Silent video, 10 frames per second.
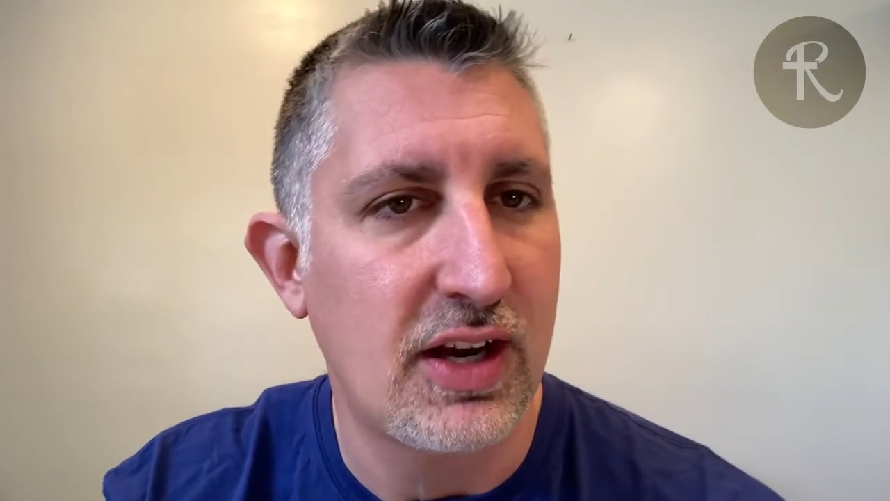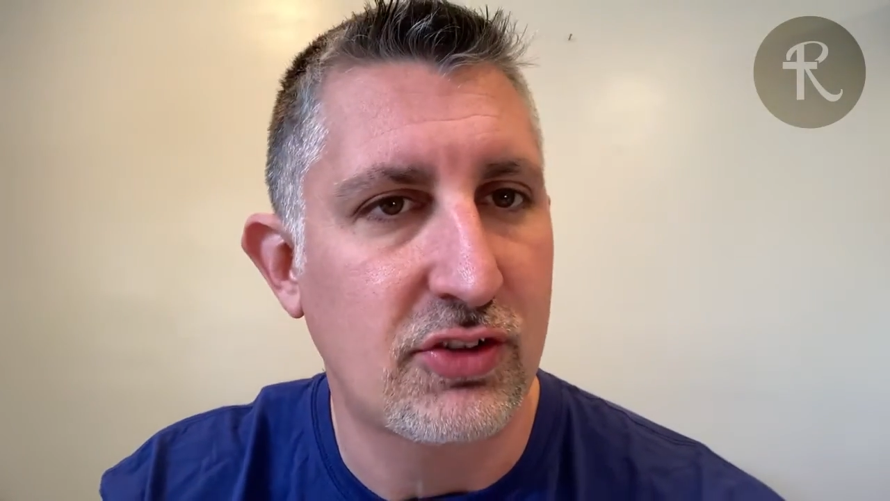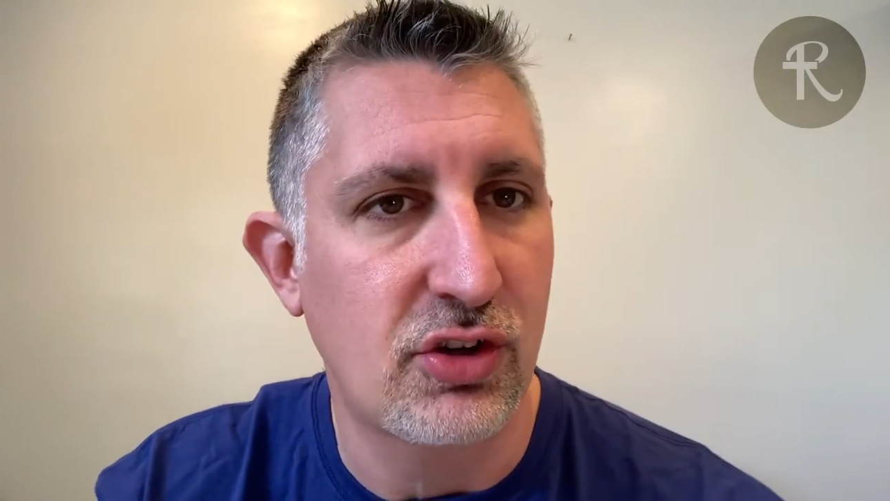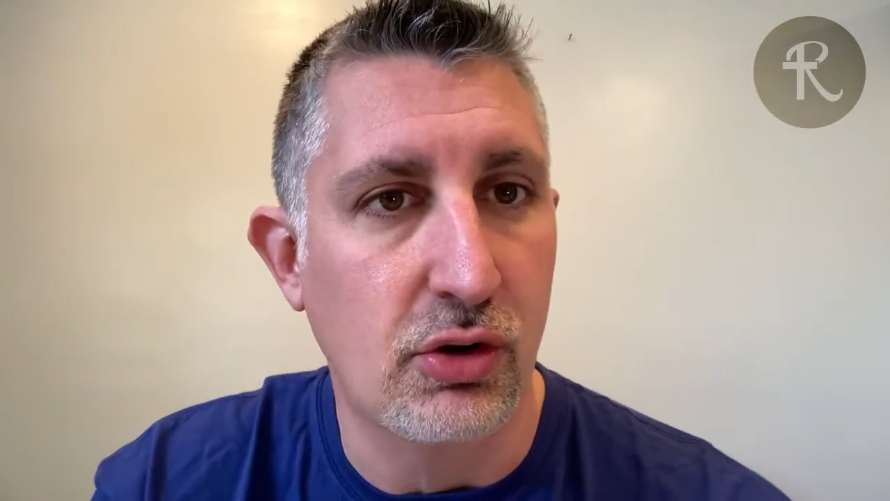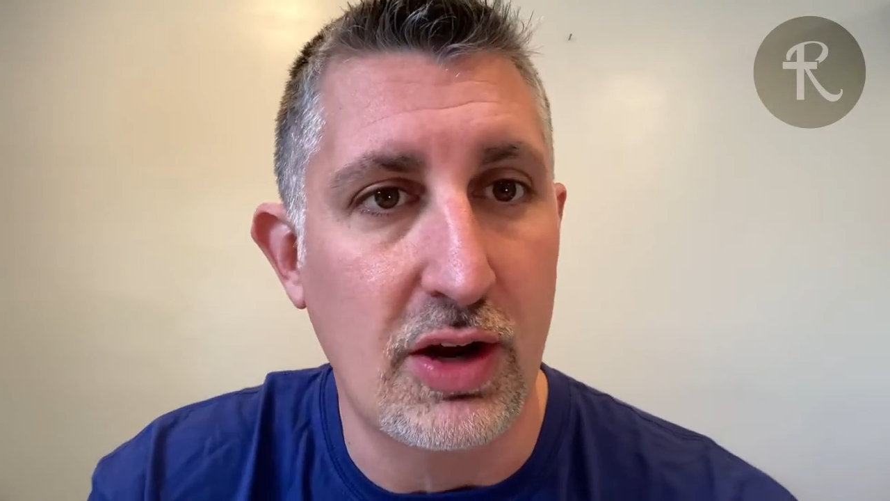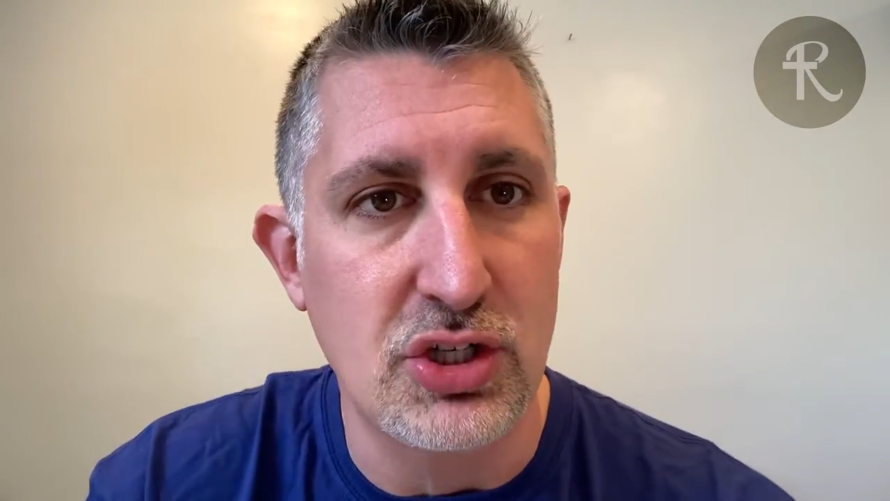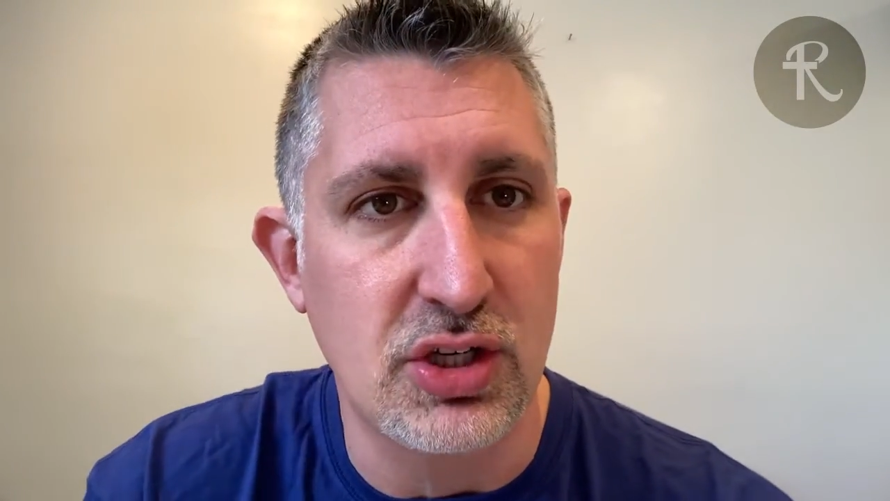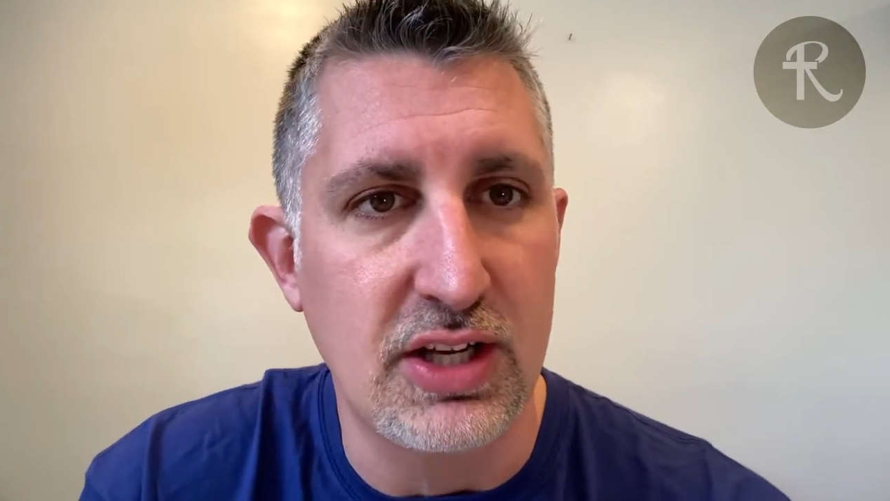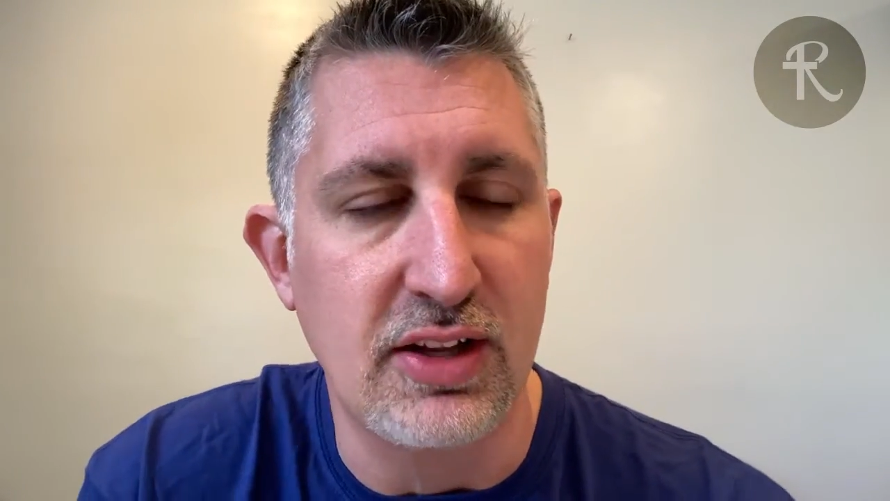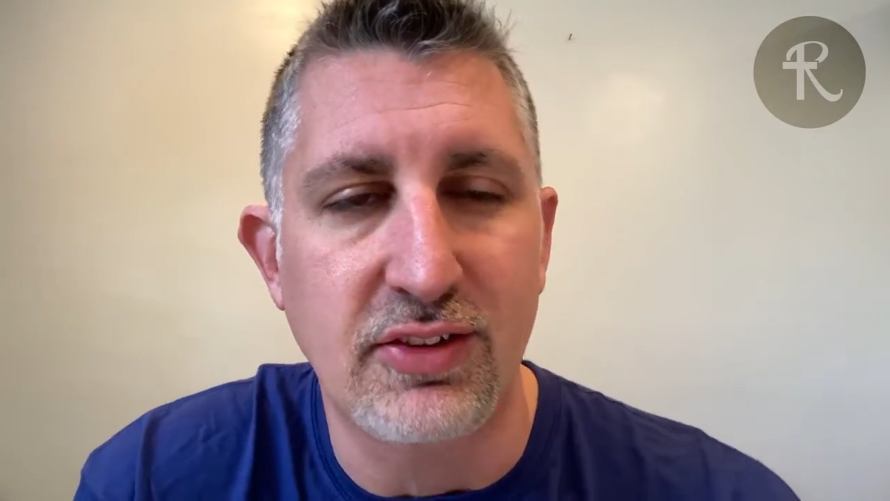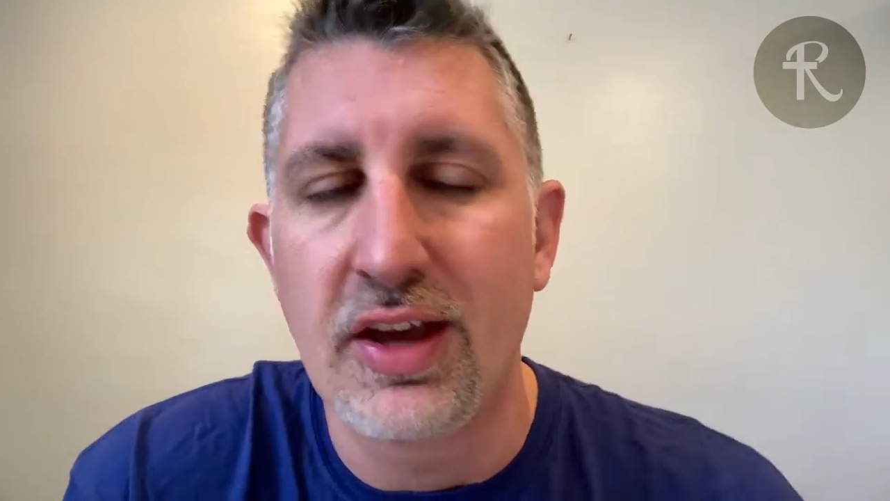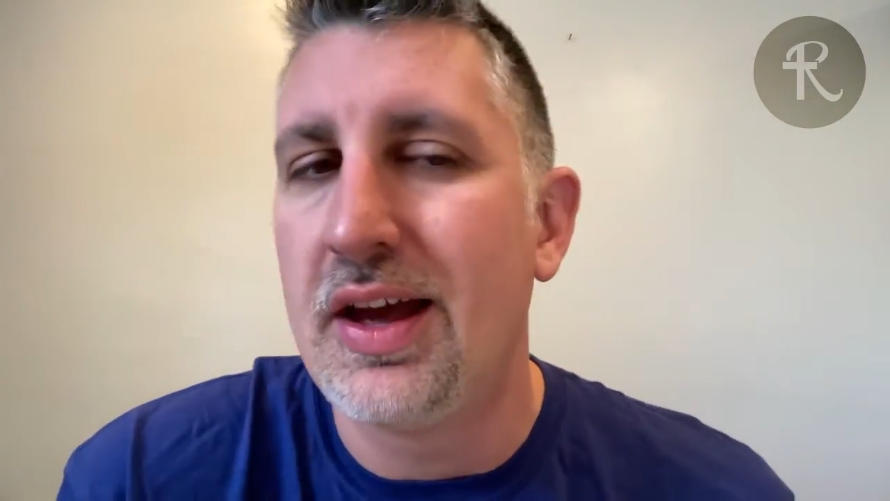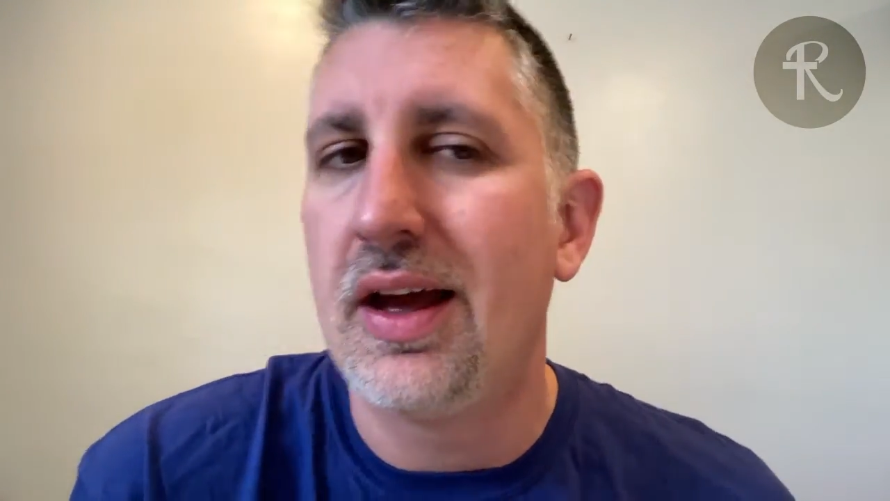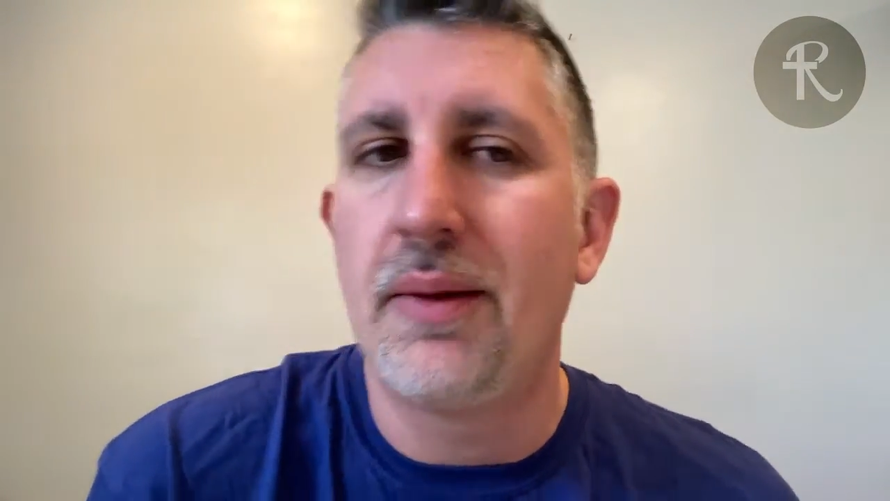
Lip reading: the next generation needs.